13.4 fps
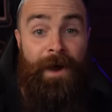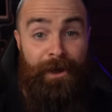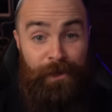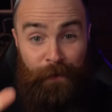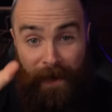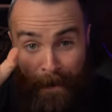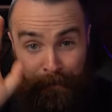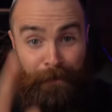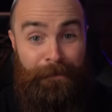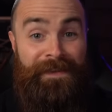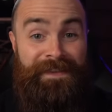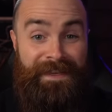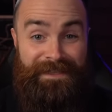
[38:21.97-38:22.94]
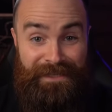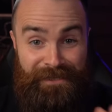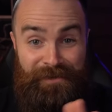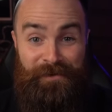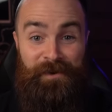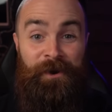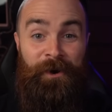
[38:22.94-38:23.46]
how you implement this
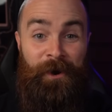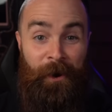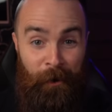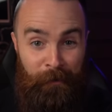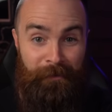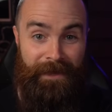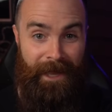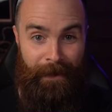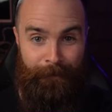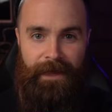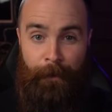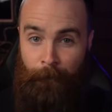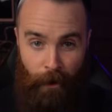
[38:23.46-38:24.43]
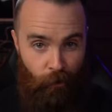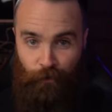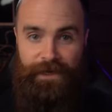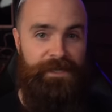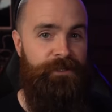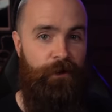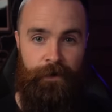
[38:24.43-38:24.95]
into your home lab. I'm
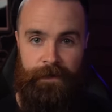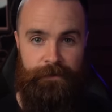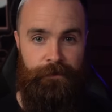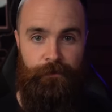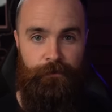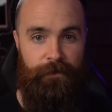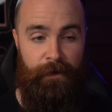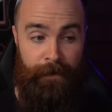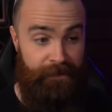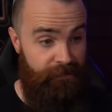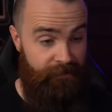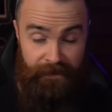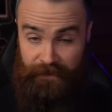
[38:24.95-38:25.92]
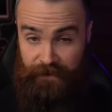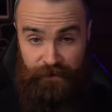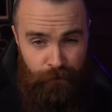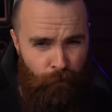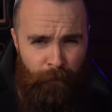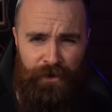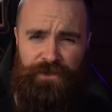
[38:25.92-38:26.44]
already starting to. It makes things
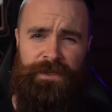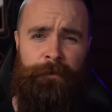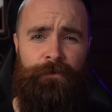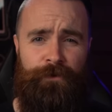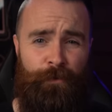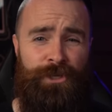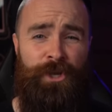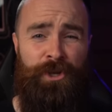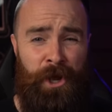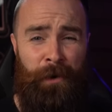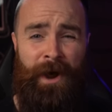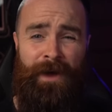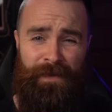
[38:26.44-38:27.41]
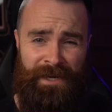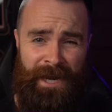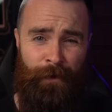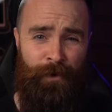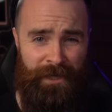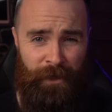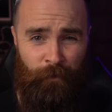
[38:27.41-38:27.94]
so much simpler when you know how the
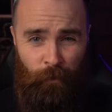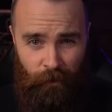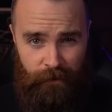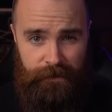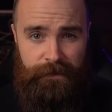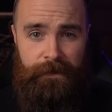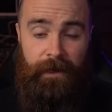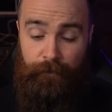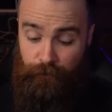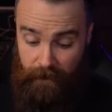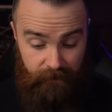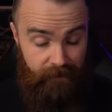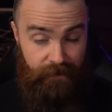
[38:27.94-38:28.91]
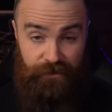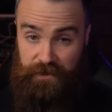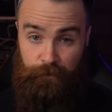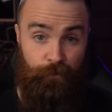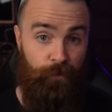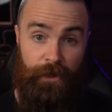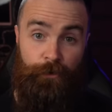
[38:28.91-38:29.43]
networking works. And frankly, it's
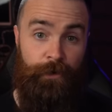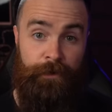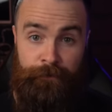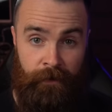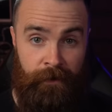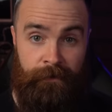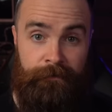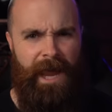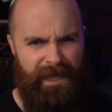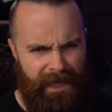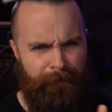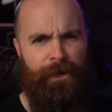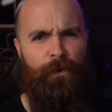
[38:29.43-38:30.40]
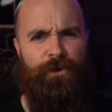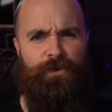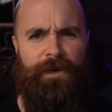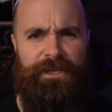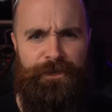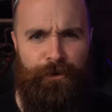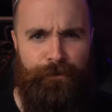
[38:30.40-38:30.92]
just really, really fun. And let me know which
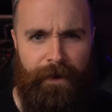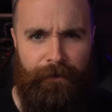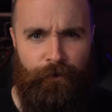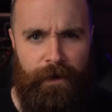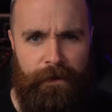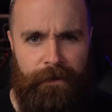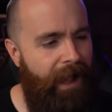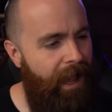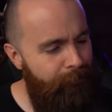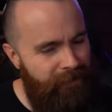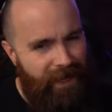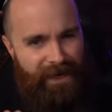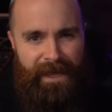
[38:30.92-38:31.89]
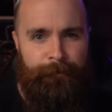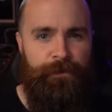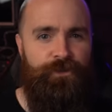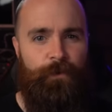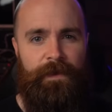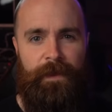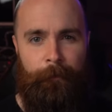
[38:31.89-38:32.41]
one is your favorite. I'm kind of in
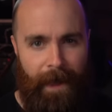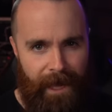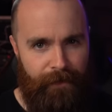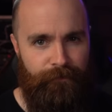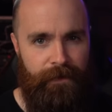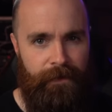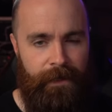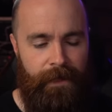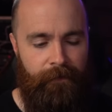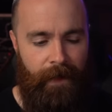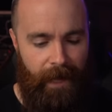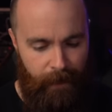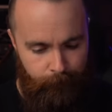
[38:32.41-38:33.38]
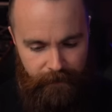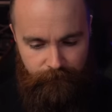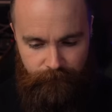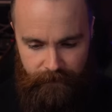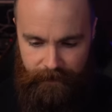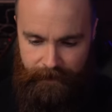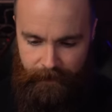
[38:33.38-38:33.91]
between the MACVLAN, the I P
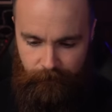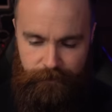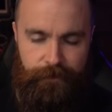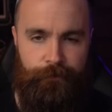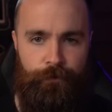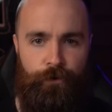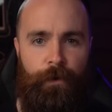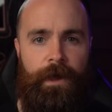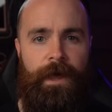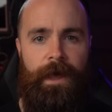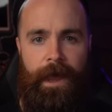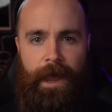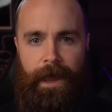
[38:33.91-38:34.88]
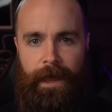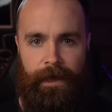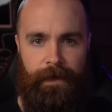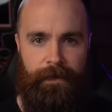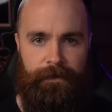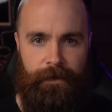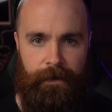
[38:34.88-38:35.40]
V LAN L two,
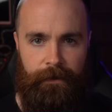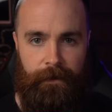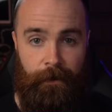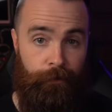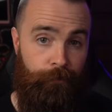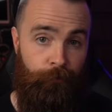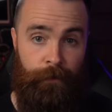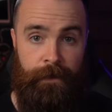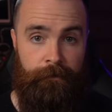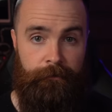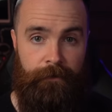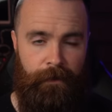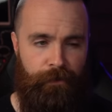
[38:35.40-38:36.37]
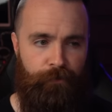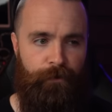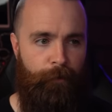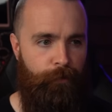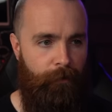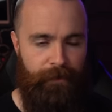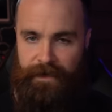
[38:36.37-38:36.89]
and uh, L three. L three
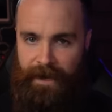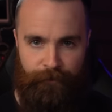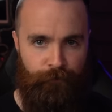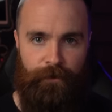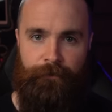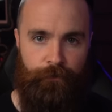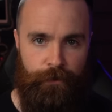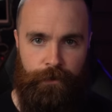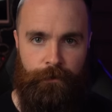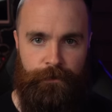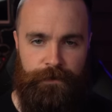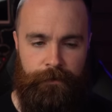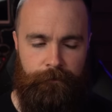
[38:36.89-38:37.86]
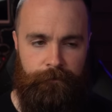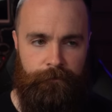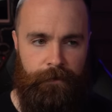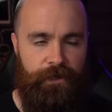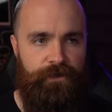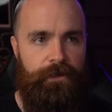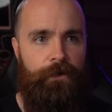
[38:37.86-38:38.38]
I'll probably never ever use.
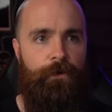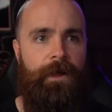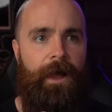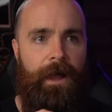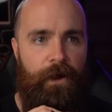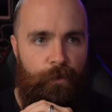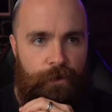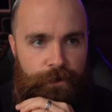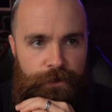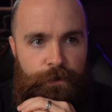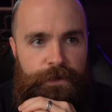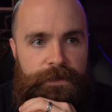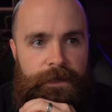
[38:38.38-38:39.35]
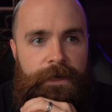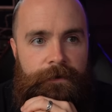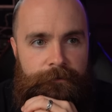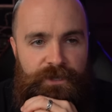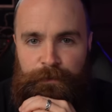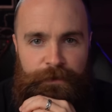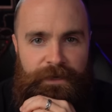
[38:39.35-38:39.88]
Actually, you know what? I will use
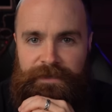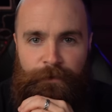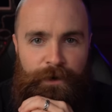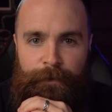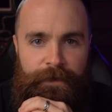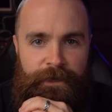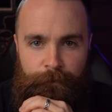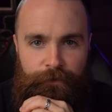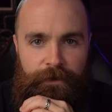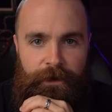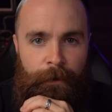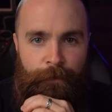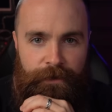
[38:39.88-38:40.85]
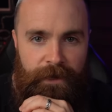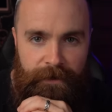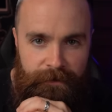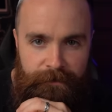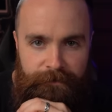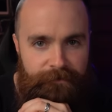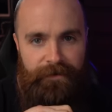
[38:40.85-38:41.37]
that just because I want to be com
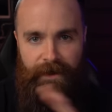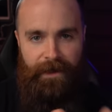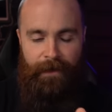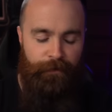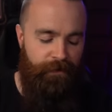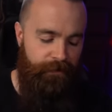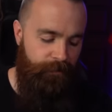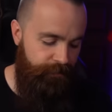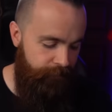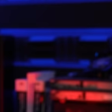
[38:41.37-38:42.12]
complicated. Yeah, I'm going to use